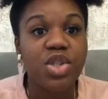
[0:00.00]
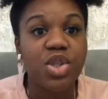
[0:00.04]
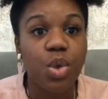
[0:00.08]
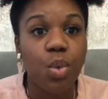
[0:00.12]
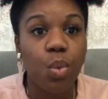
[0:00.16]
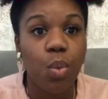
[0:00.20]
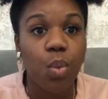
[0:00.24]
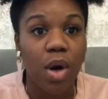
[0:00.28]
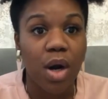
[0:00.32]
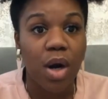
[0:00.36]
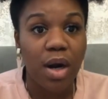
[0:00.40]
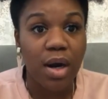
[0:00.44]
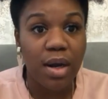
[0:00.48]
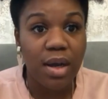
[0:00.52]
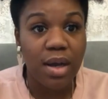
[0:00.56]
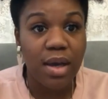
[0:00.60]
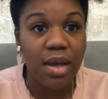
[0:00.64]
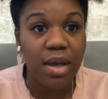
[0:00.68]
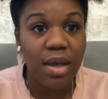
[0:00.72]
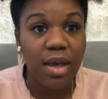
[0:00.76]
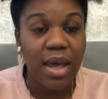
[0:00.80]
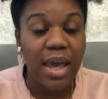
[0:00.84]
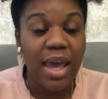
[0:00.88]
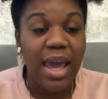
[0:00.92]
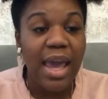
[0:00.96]
to work,
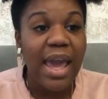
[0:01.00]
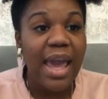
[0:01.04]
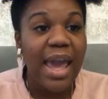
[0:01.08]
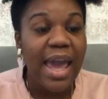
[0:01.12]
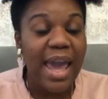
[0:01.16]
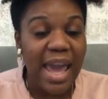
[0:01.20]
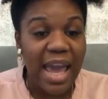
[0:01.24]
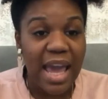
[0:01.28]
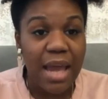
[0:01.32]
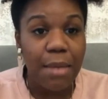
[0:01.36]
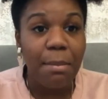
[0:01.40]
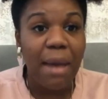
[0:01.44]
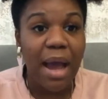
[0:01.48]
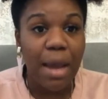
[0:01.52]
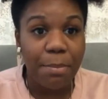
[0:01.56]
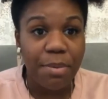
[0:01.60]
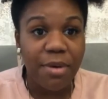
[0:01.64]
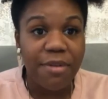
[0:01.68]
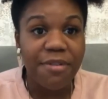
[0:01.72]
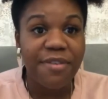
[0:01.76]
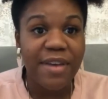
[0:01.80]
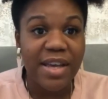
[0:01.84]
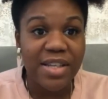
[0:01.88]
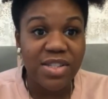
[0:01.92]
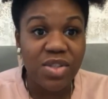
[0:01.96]
and my
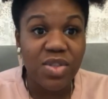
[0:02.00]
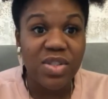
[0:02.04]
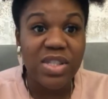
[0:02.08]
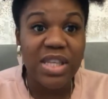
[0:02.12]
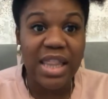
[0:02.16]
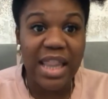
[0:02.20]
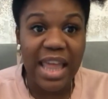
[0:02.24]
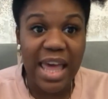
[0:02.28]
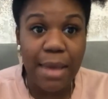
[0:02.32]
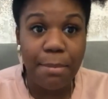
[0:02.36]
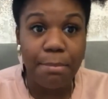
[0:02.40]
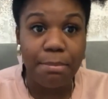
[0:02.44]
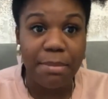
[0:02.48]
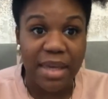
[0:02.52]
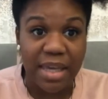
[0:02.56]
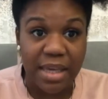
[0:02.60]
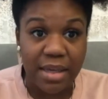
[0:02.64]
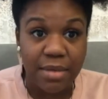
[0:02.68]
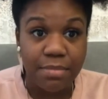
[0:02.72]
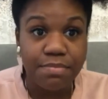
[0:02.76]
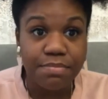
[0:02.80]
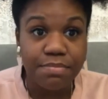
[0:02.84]
professors let me.